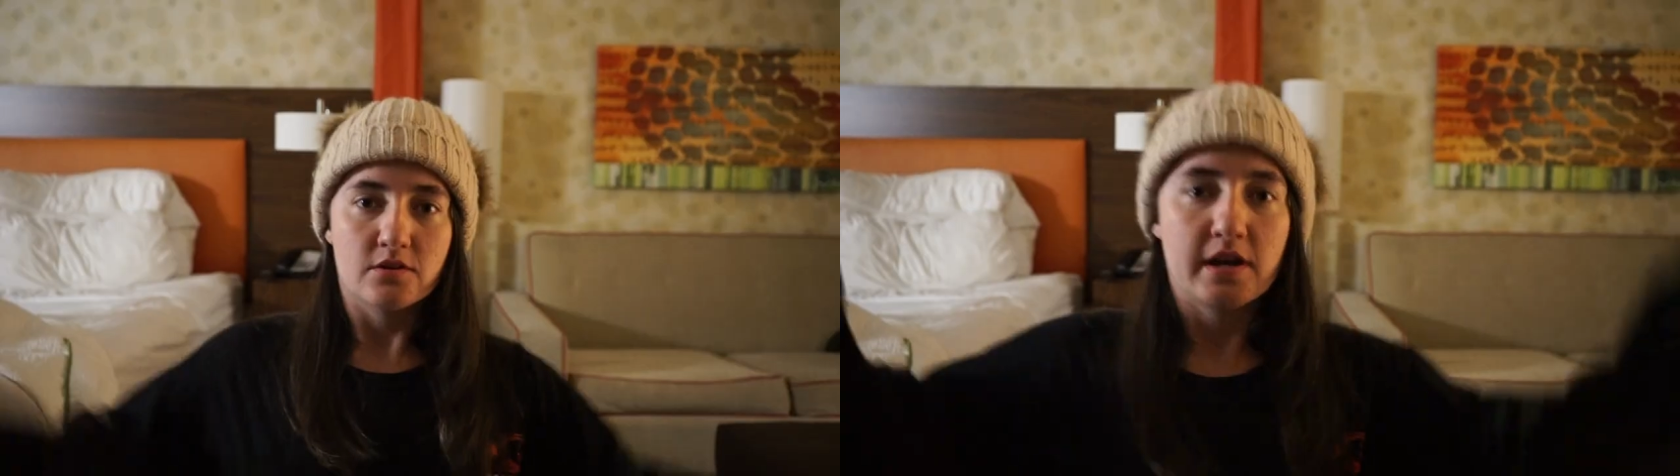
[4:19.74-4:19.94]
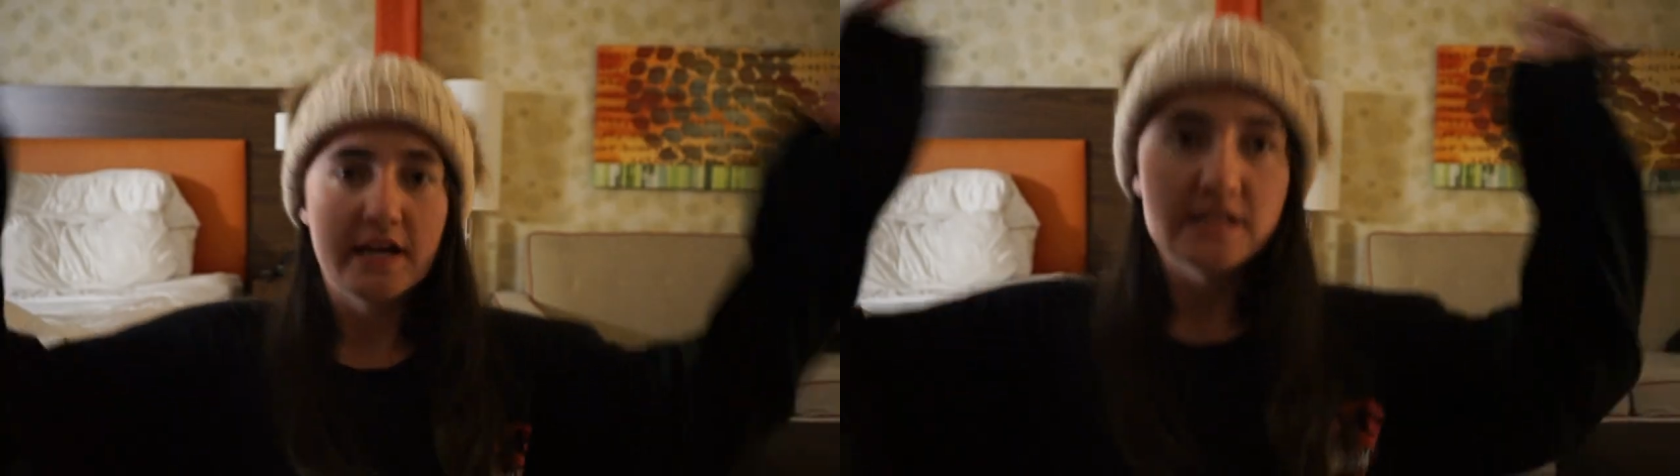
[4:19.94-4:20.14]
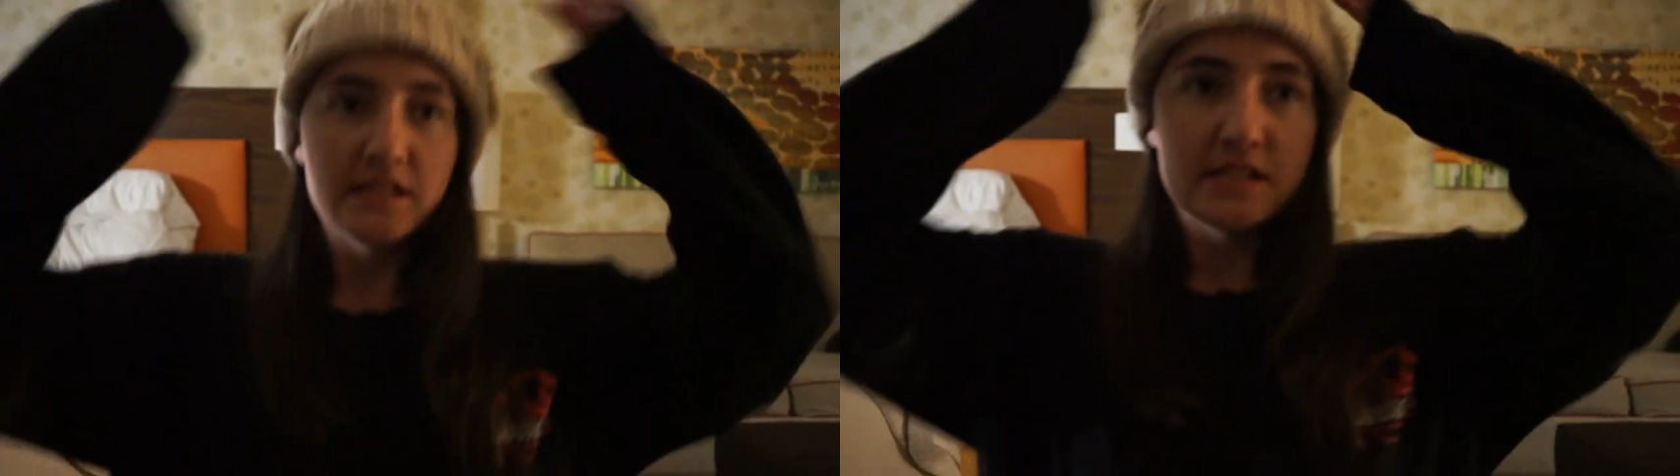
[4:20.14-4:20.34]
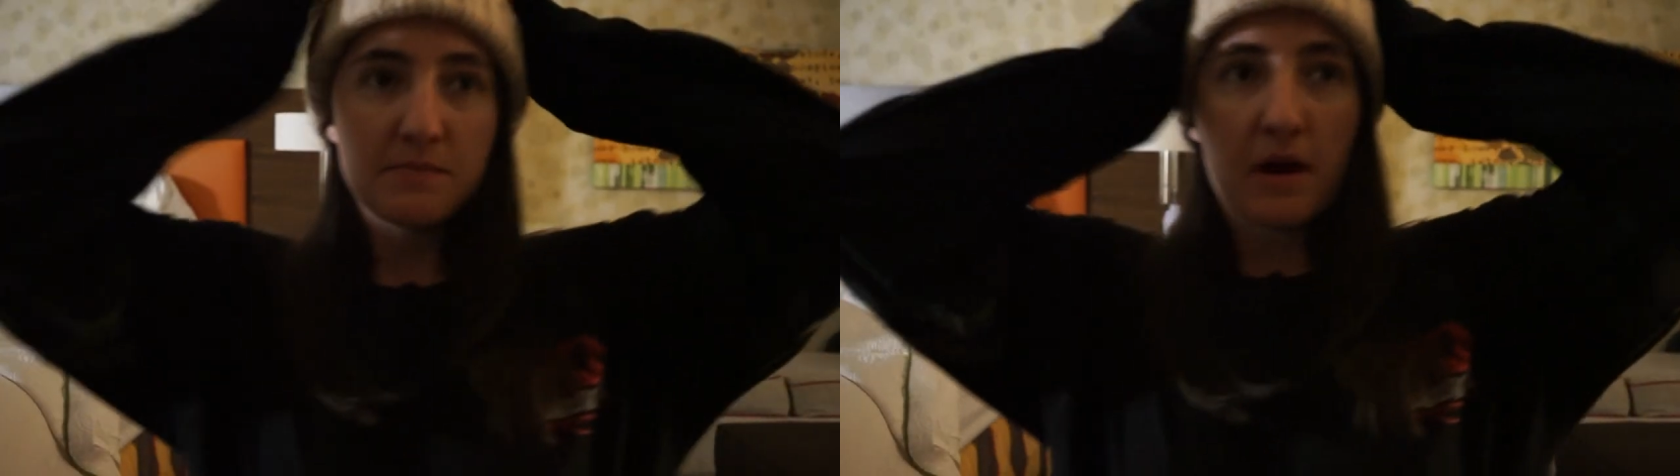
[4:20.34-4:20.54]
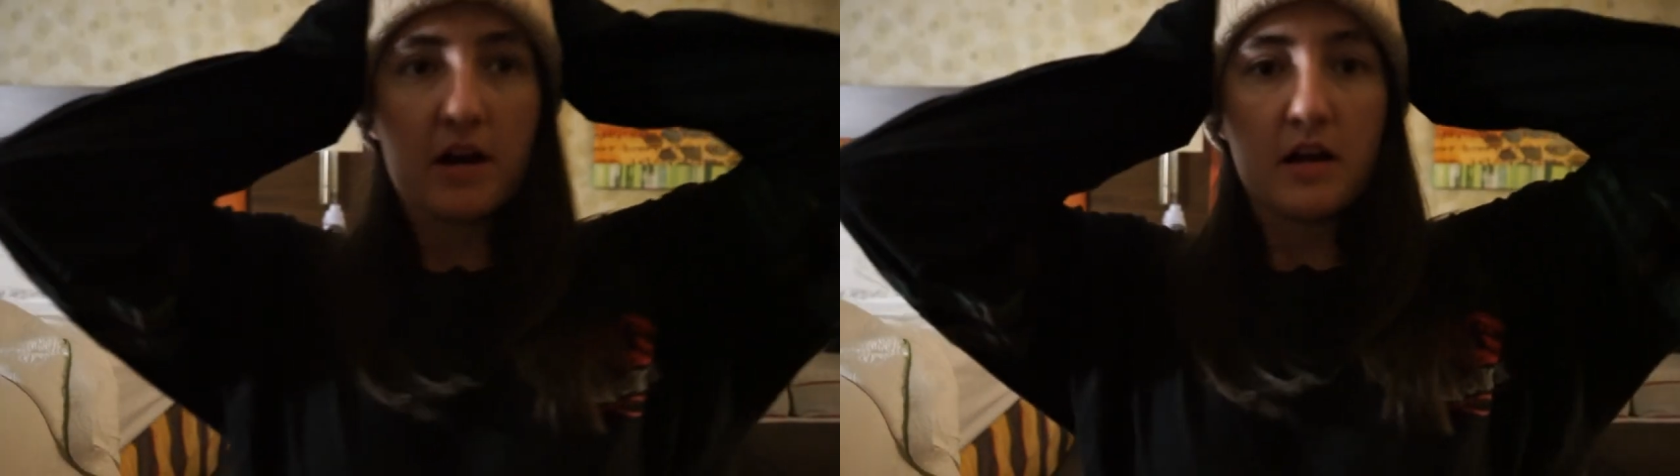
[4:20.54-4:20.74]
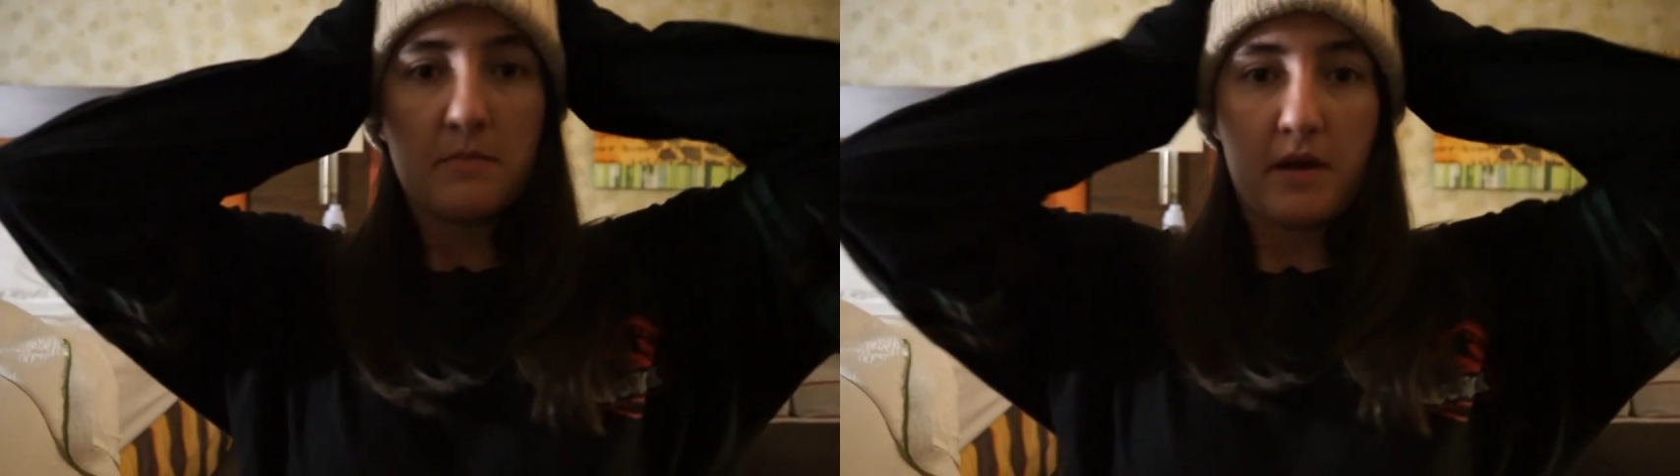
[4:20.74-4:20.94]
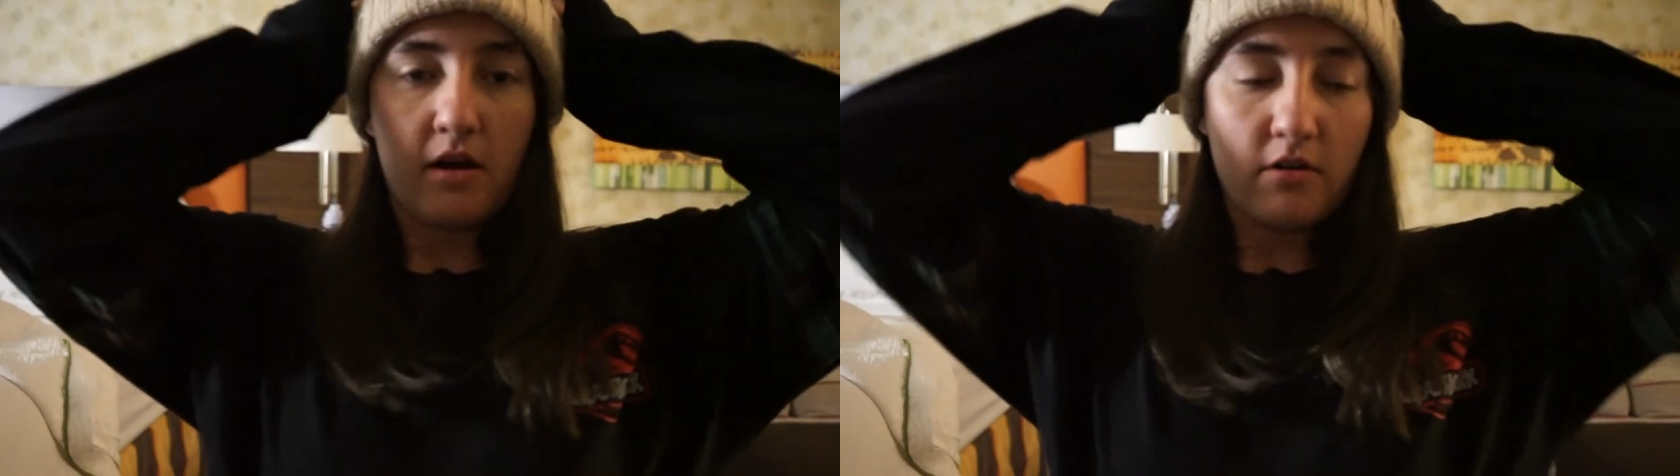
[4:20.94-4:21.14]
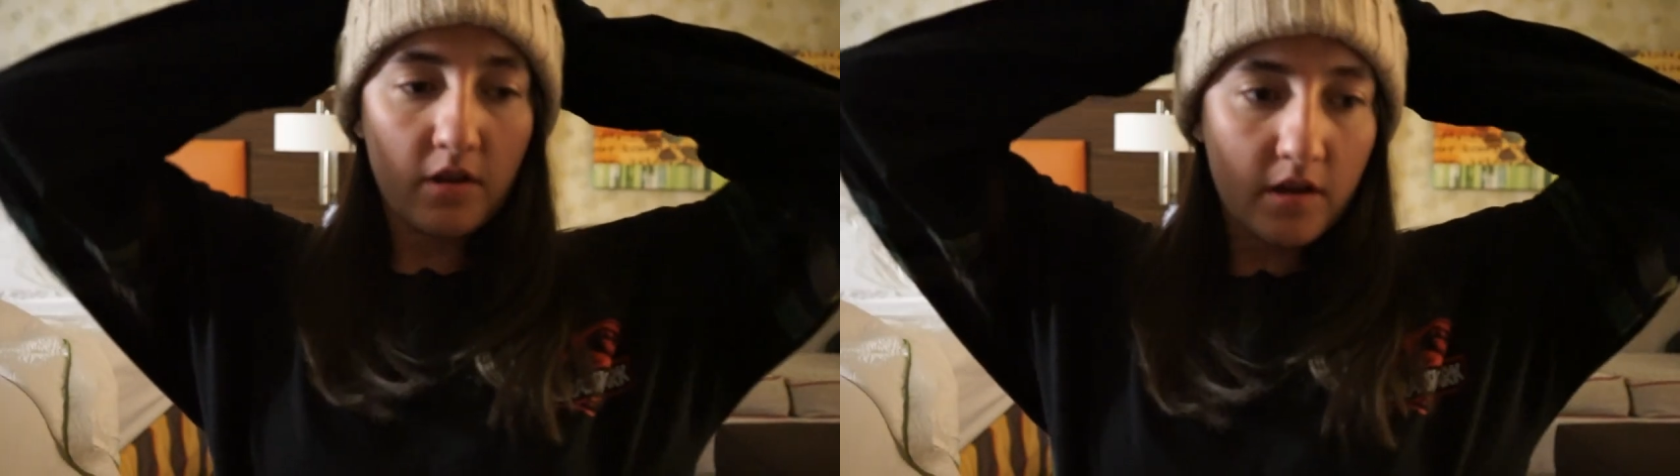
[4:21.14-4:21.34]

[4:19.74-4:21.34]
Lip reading: craziest part about